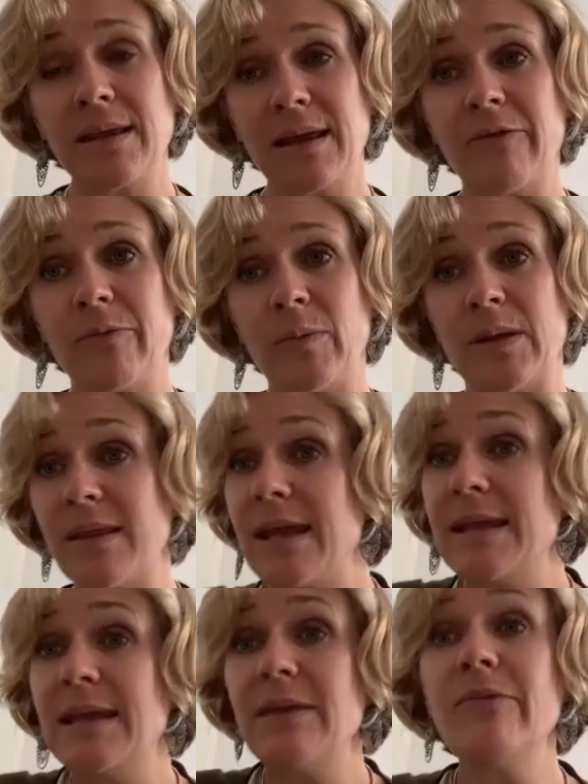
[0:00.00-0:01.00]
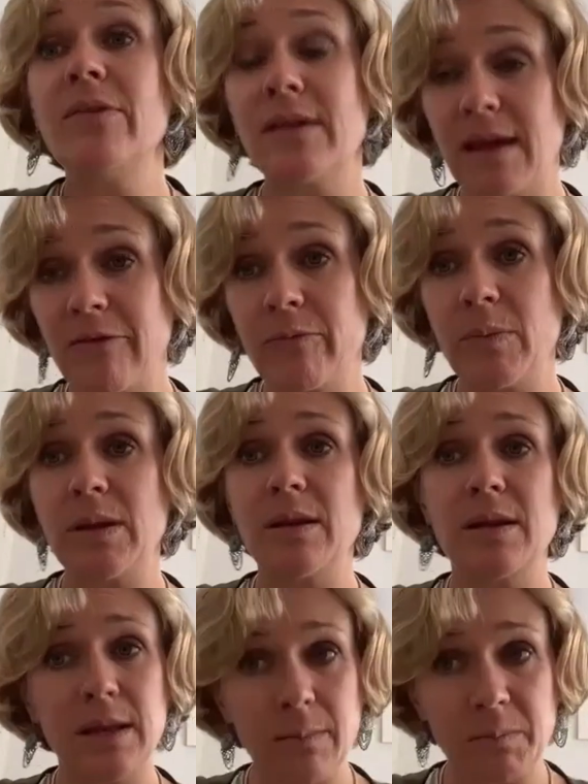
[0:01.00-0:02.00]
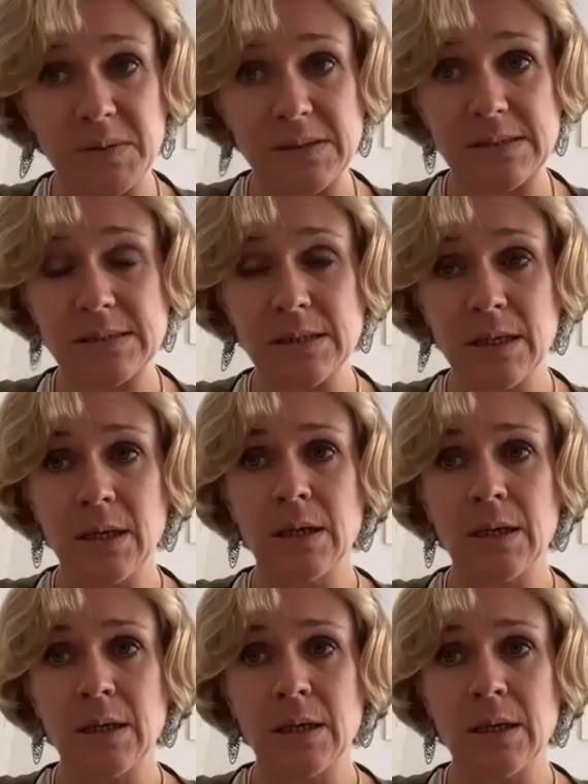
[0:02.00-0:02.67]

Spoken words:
the government, they give the government the numbers.